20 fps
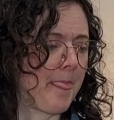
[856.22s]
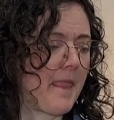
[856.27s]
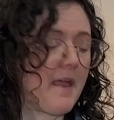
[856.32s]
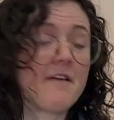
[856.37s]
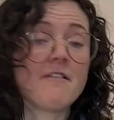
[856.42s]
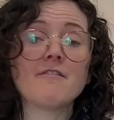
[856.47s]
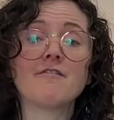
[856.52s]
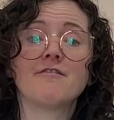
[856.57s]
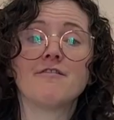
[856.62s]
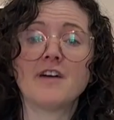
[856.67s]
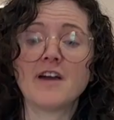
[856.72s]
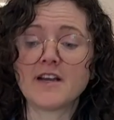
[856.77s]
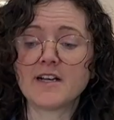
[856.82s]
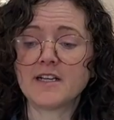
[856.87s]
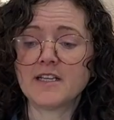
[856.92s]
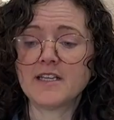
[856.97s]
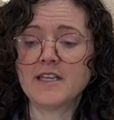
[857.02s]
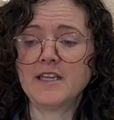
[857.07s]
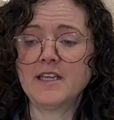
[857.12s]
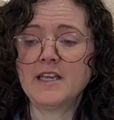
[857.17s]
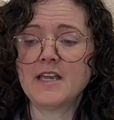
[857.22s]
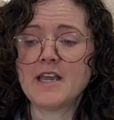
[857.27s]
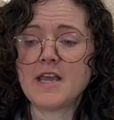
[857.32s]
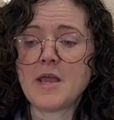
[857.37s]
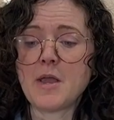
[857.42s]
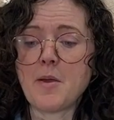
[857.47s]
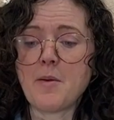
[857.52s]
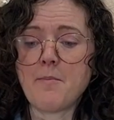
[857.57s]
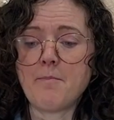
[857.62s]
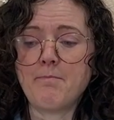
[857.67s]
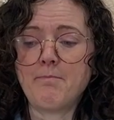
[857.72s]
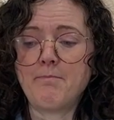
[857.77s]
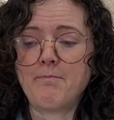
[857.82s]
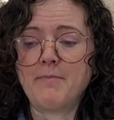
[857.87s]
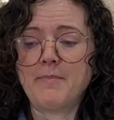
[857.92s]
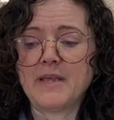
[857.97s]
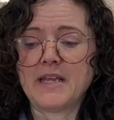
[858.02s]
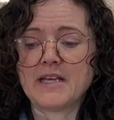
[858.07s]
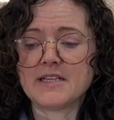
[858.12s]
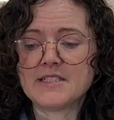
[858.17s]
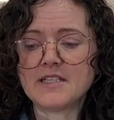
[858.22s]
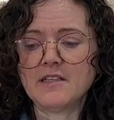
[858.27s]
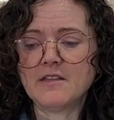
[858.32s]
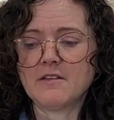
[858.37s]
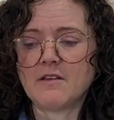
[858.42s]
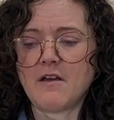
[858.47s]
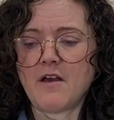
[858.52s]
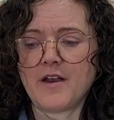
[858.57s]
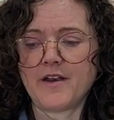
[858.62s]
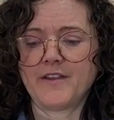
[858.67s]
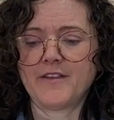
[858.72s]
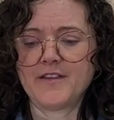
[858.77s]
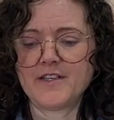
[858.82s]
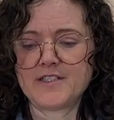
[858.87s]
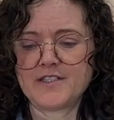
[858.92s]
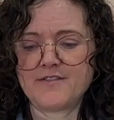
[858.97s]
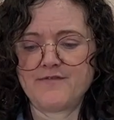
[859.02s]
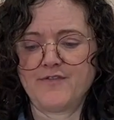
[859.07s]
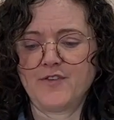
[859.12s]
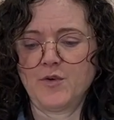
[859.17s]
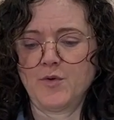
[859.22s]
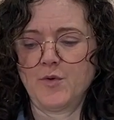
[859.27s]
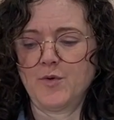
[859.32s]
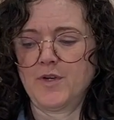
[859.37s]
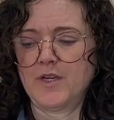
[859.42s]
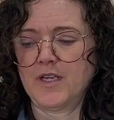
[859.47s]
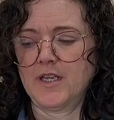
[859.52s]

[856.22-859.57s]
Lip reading: Finally, because a lot of this food